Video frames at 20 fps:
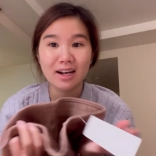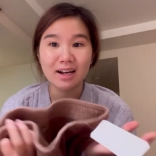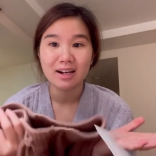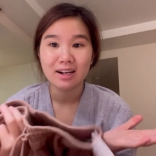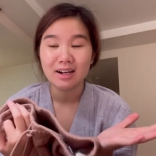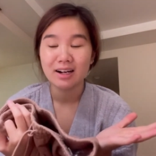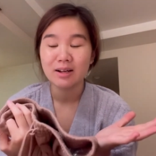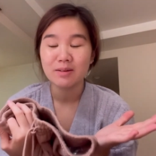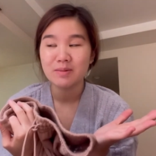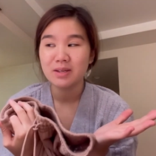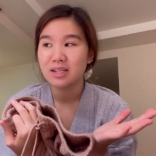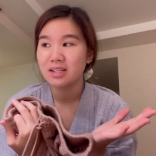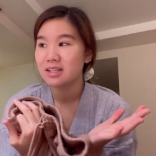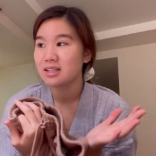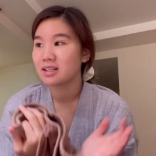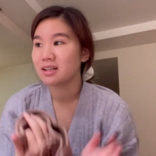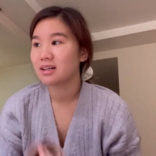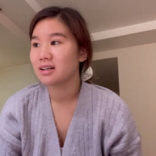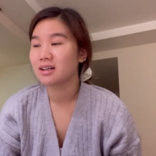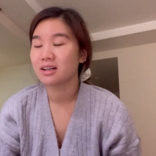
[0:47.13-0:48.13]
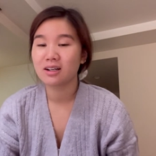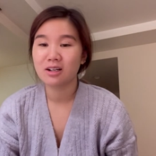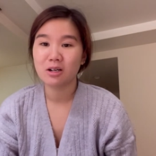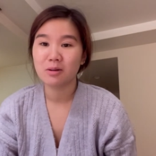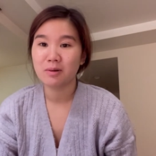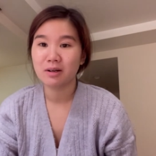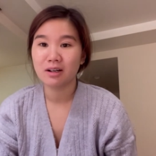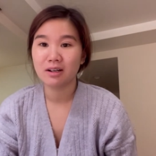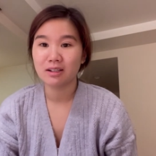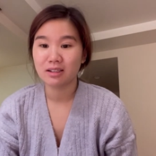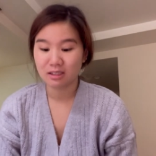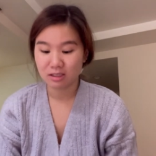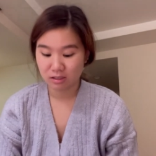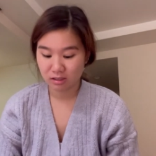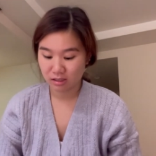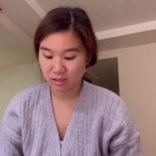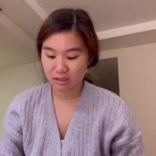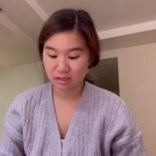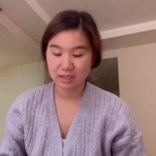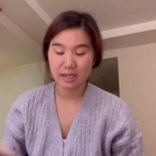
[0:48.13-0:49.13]
I mean, come on,
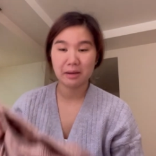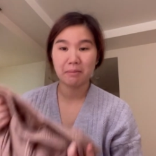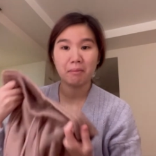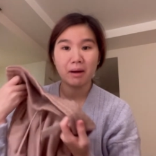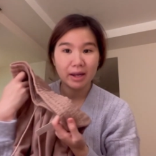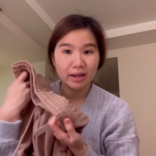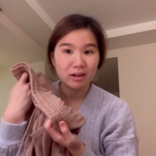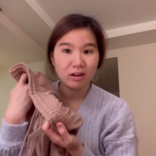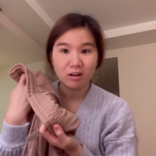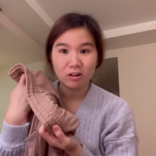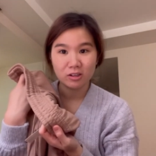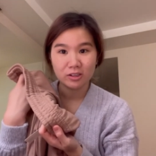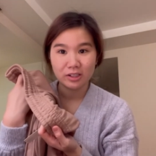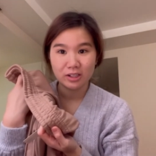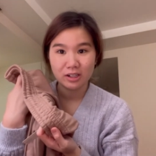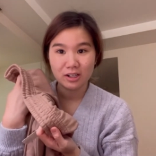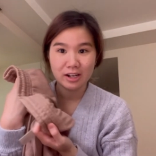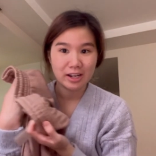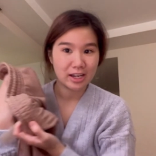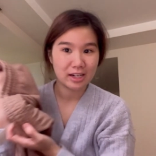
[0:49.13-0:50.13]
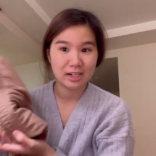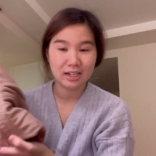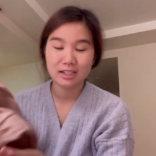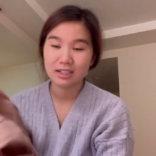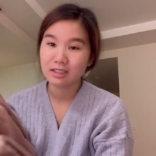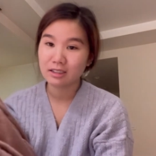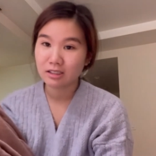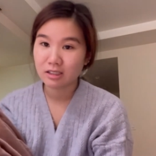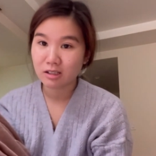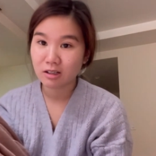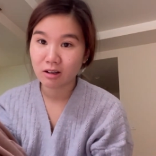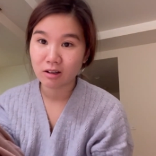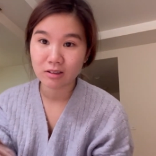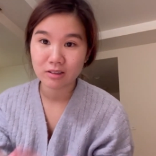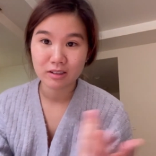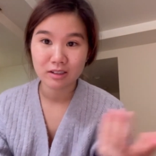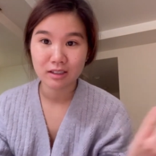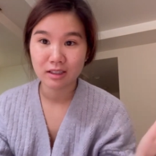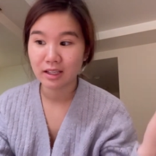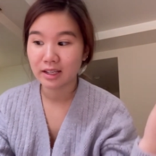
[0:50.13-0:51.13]
this is like my color and I need this
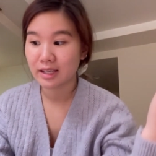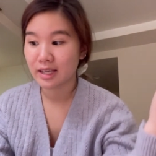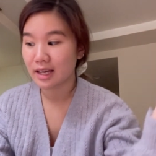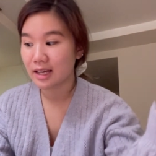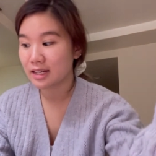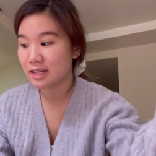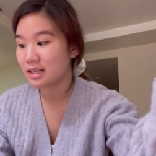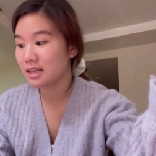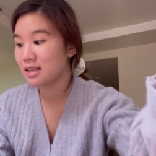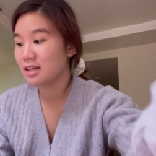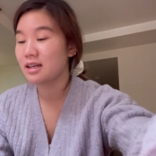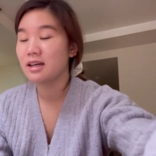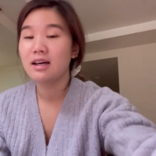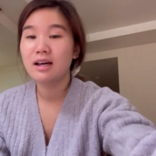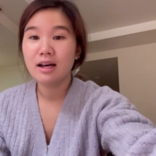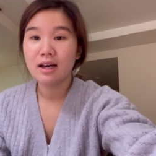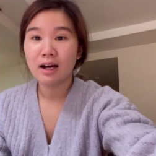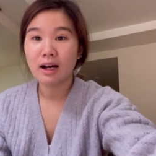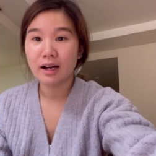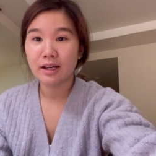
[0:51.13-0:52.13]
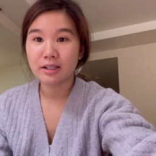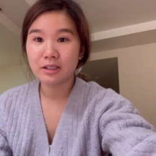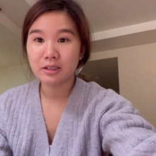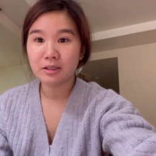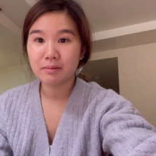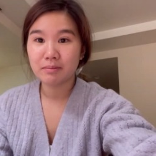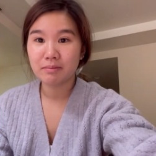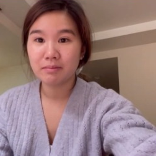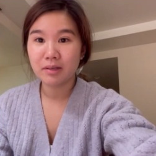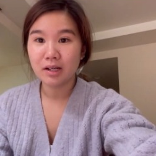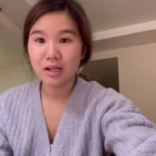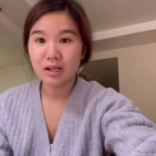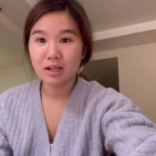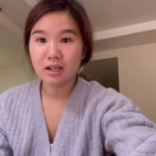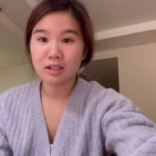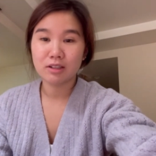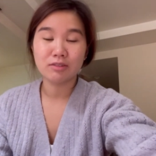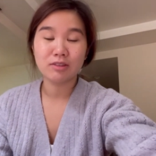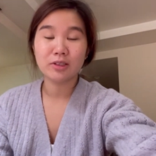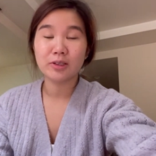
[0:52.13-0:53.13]
color in like any item
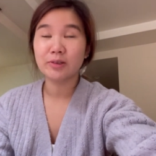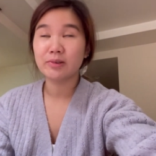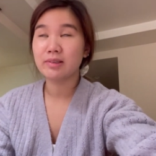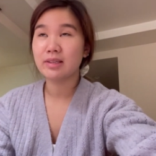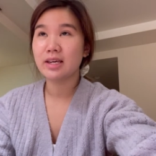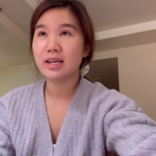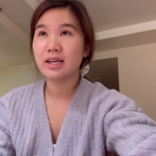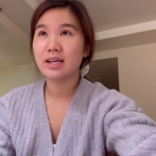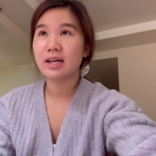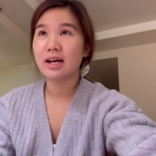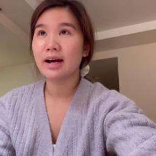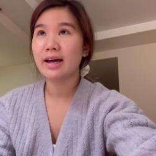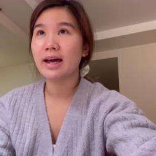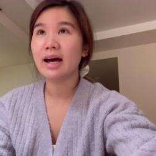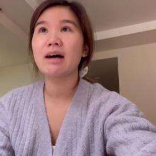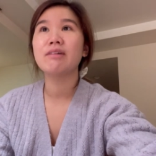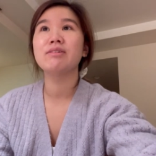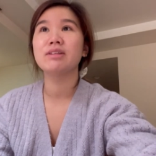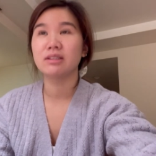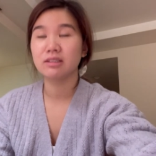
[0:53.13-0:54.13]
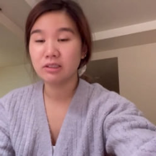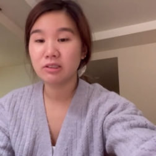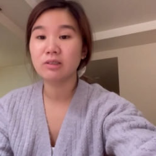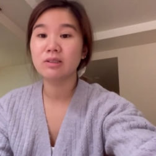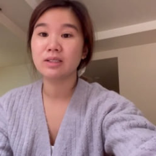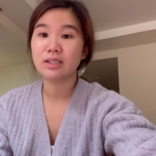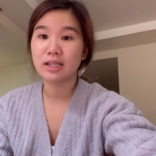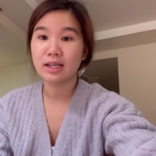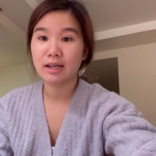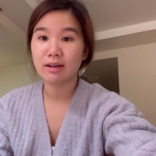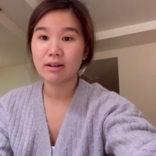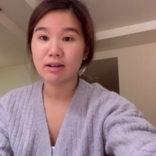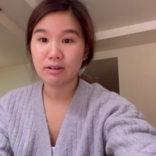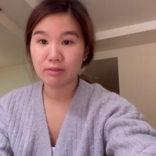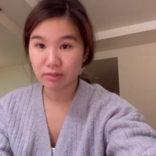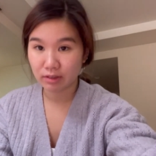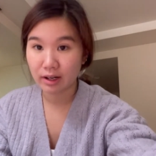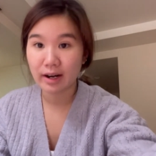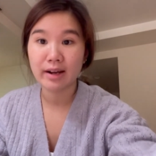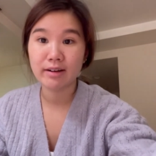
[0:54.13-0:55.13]
of clothing. I have it literally
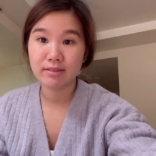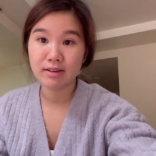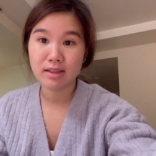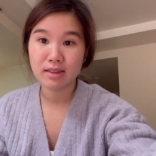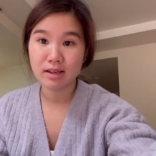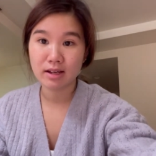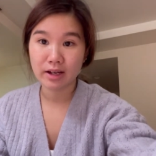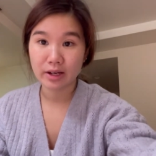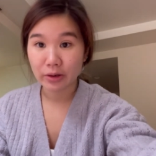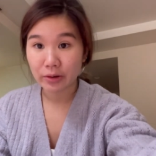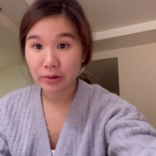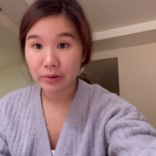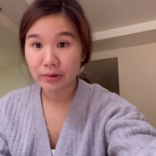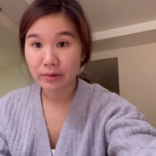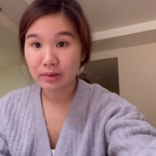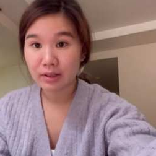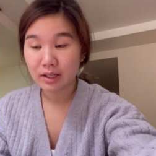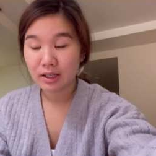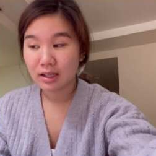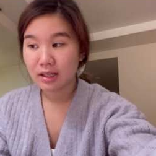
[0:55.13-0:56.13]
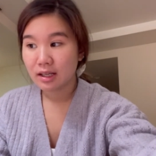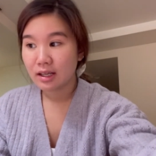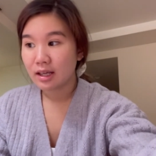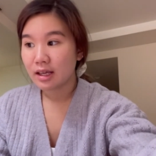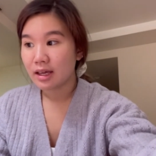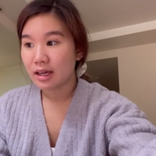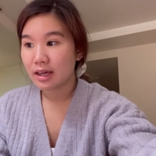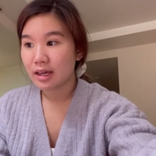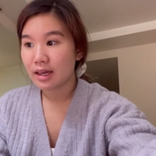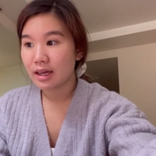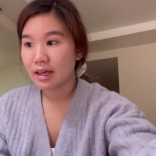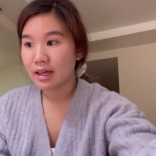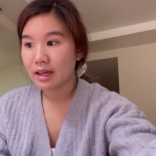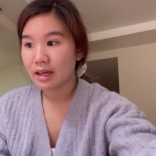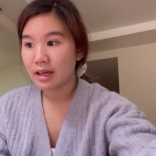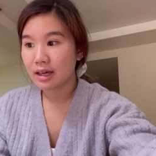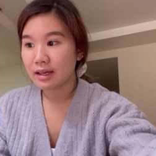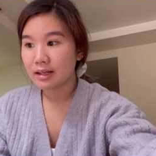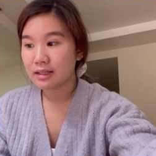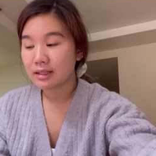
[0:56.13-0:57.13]
for everything I own
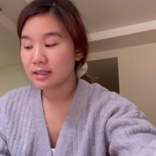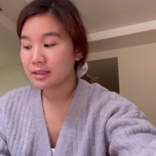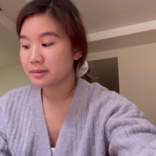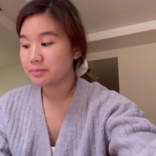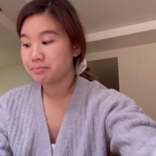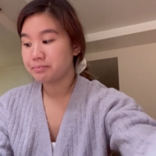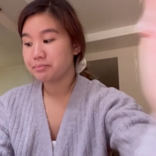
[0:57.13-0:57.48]
and